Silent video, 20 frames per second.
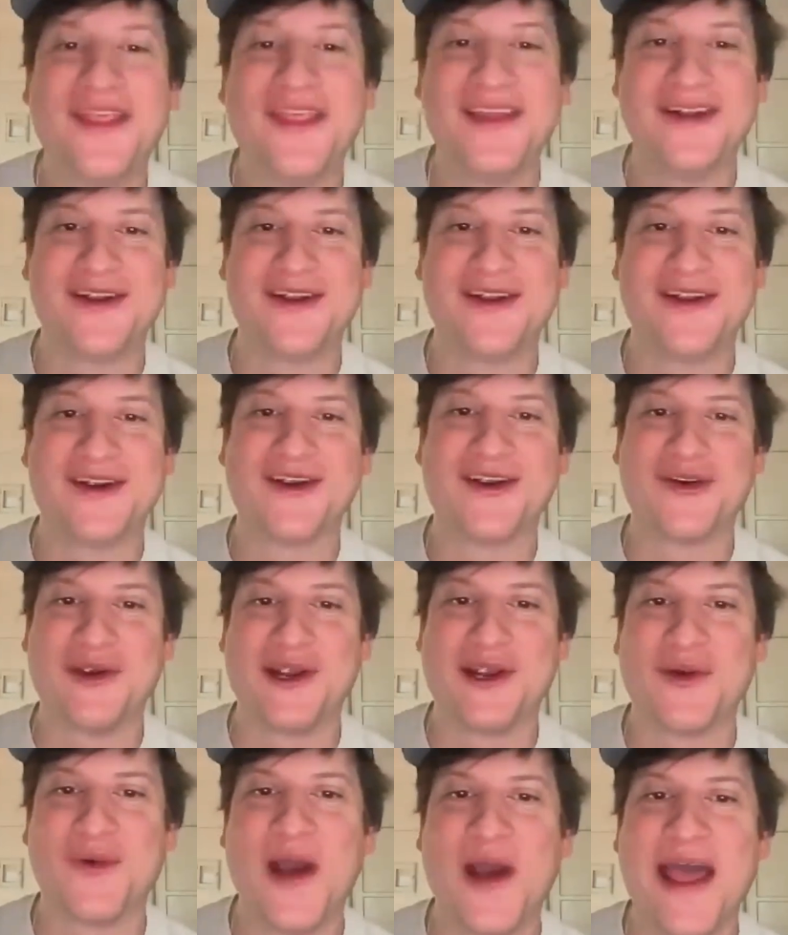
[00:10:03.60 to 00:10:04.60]
theater
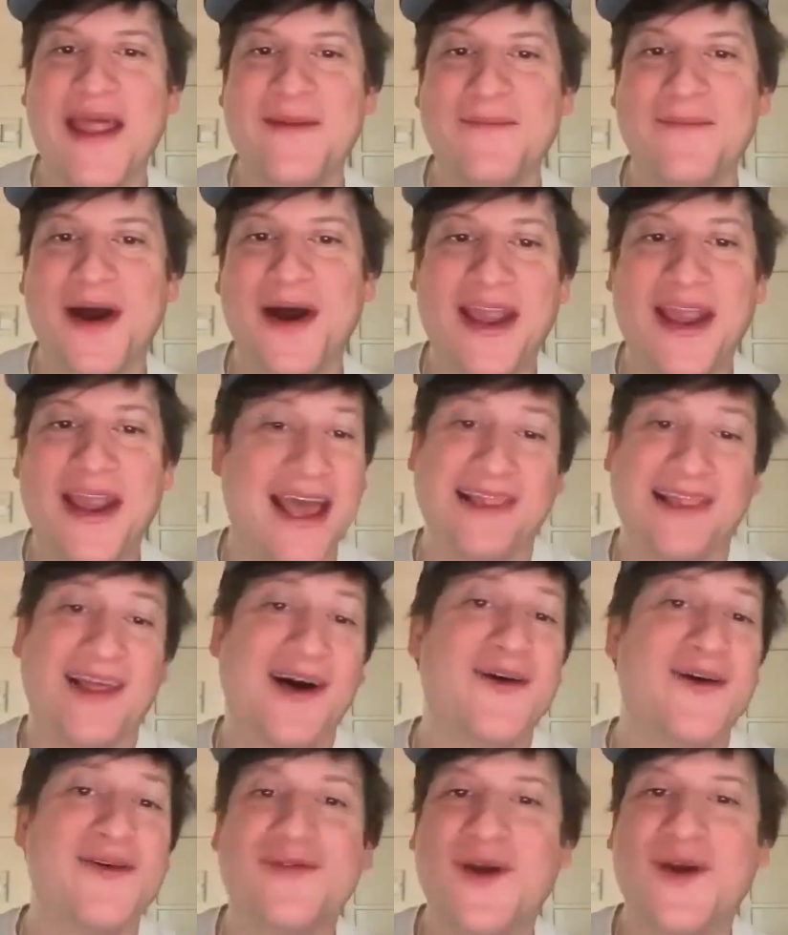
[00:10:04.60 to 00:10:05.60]
career went. But I
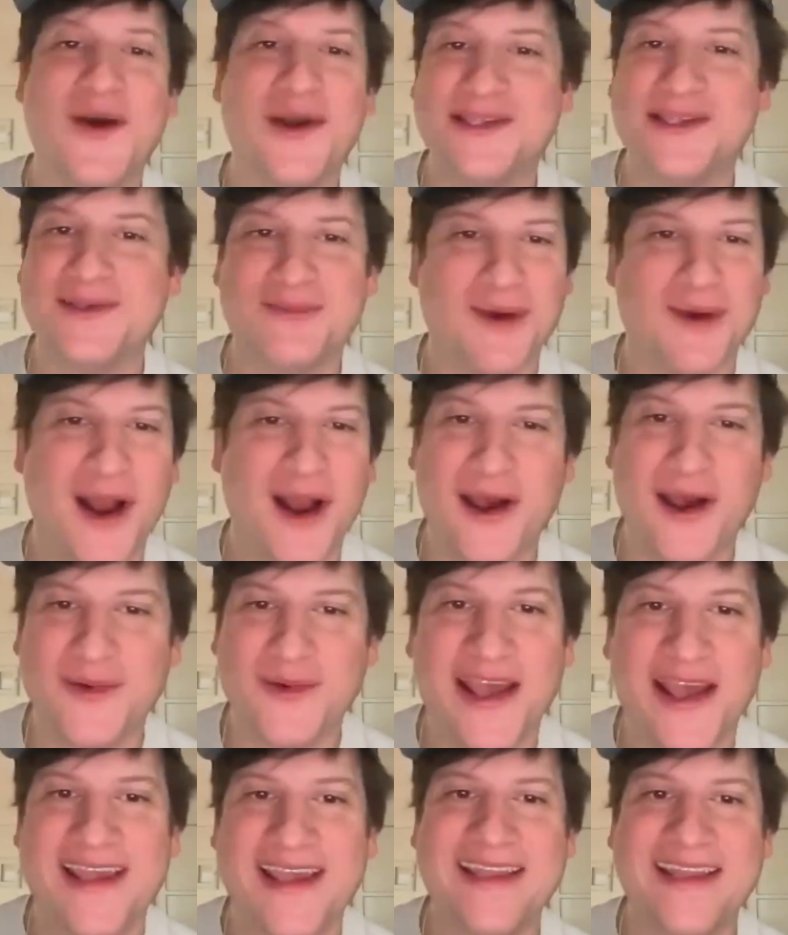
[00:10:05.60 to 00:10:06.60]
love going to
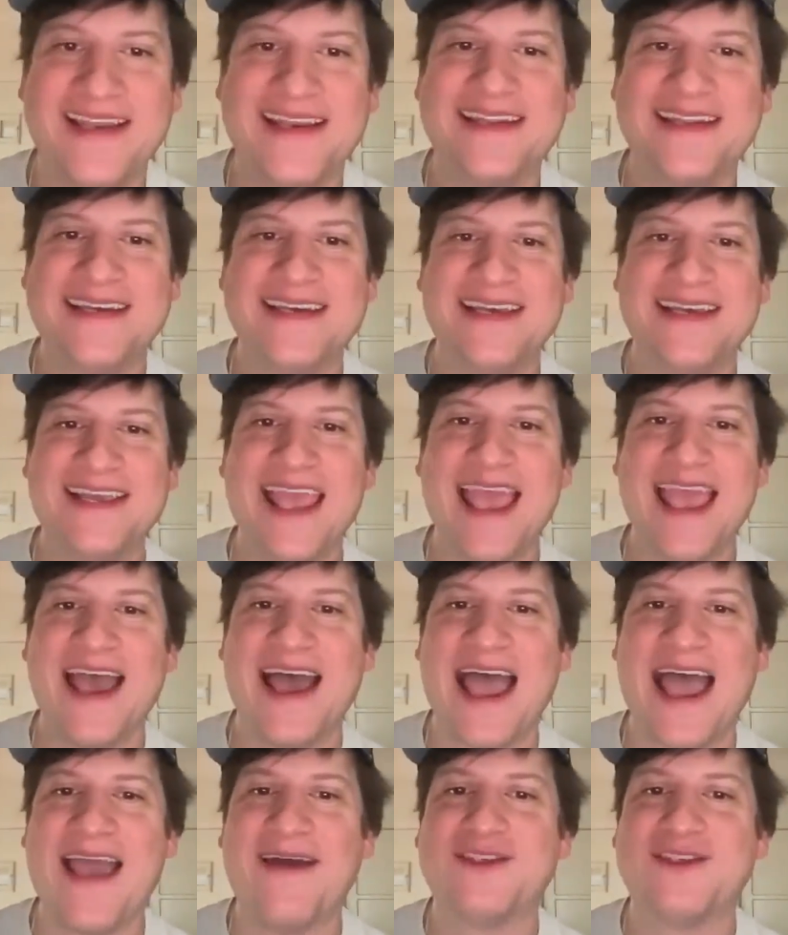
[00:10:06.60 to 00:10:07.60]
Broadway, and yeah,
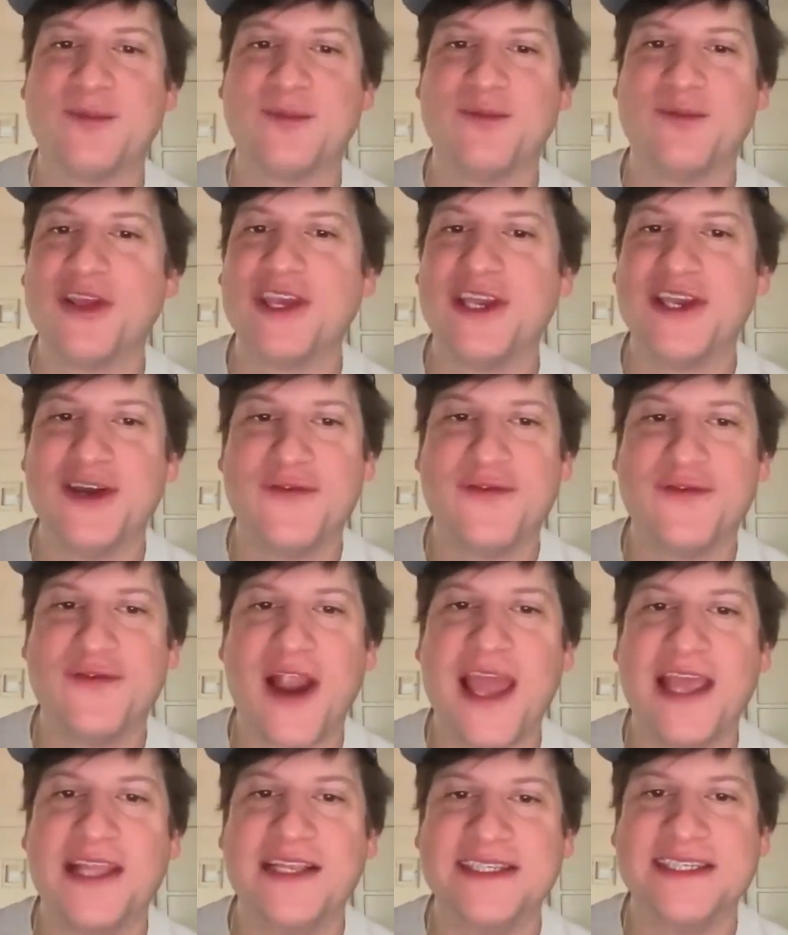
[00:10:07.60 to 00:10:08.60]
I have sense. some really good
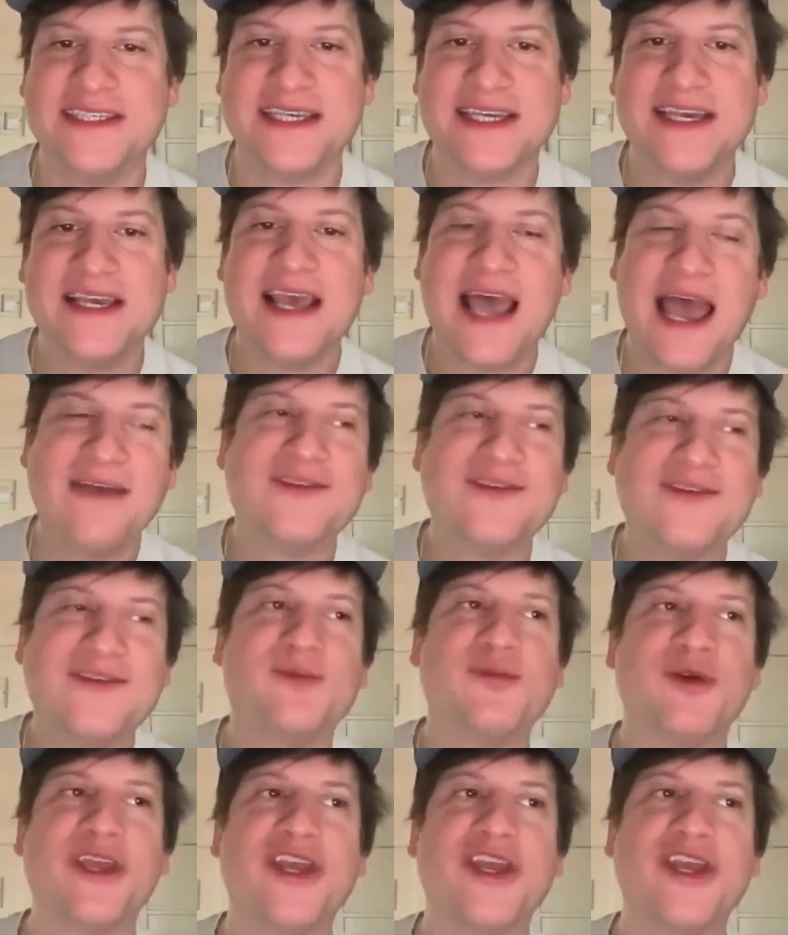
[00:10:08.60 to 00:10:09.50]
that That's makes really total